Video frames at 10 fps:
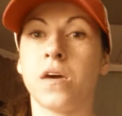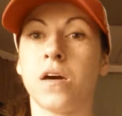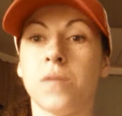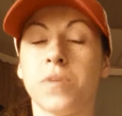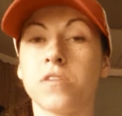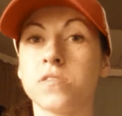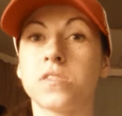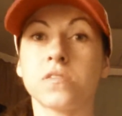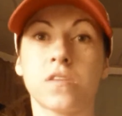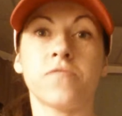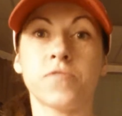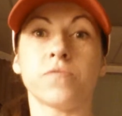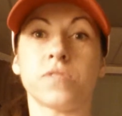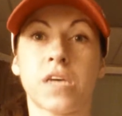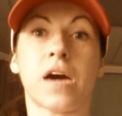and all these things
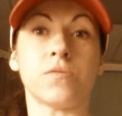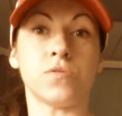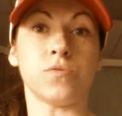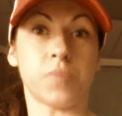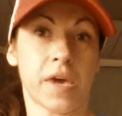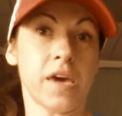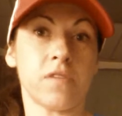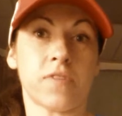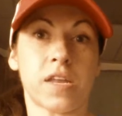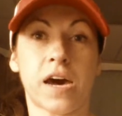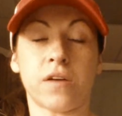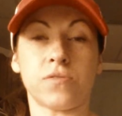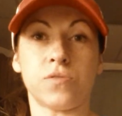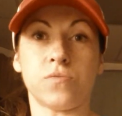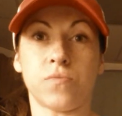influence how you behave and how
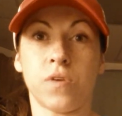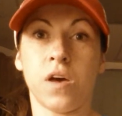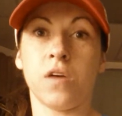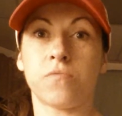you